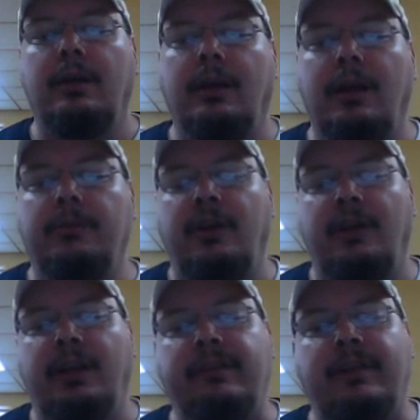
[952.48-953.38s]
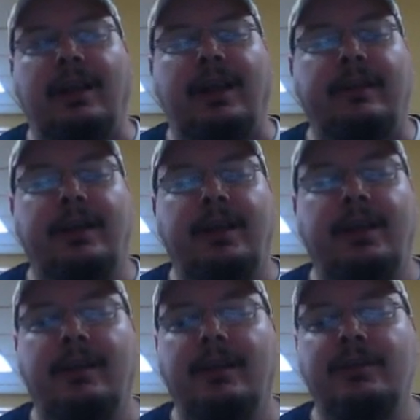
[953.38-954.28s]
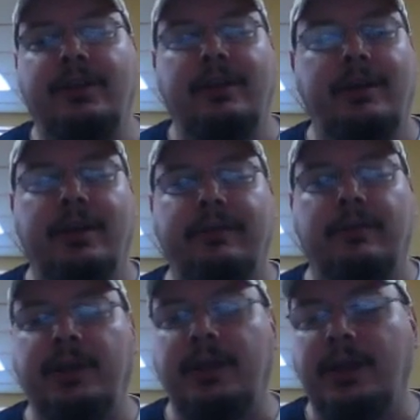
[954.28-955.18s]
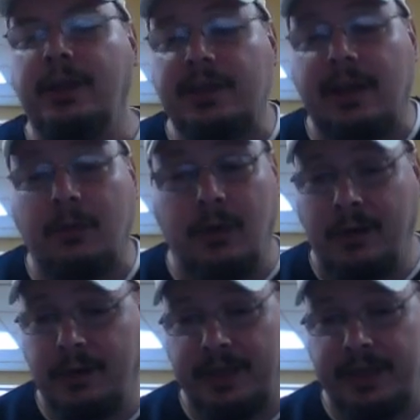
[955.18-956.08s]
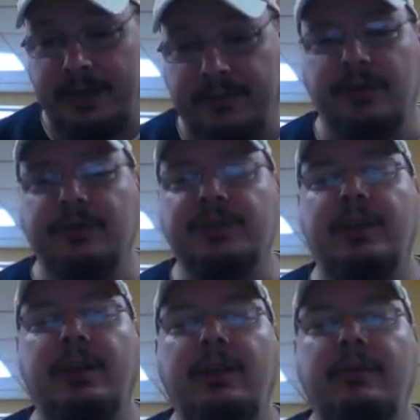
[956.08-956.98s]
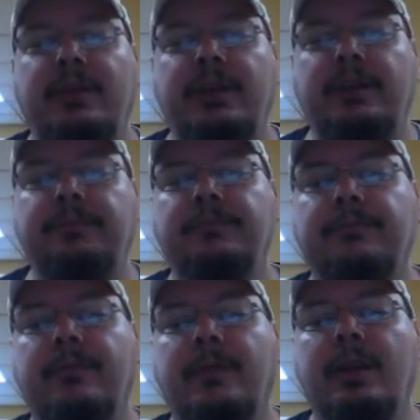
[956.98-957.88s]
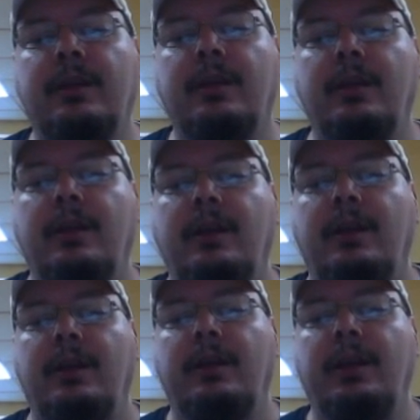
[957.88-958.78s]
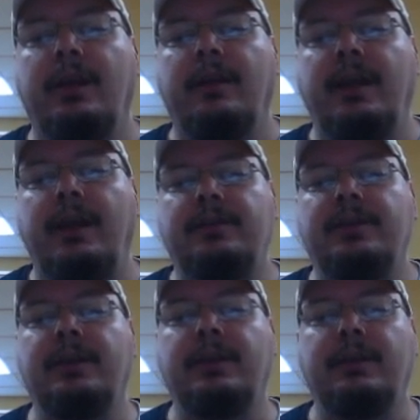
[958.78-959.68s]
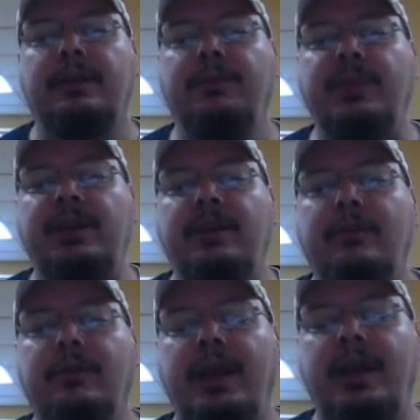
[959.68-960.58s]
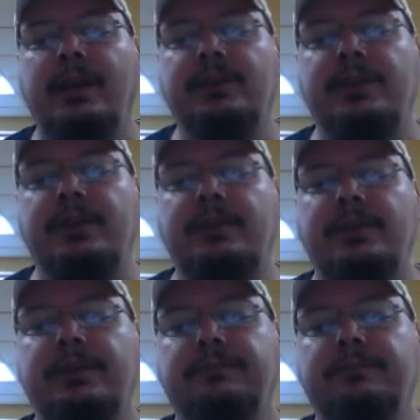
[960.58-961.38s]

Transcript: I'm going to leave it like that. That's good enough for me because I won't hardly ever use it anyway. Now that Mio exit,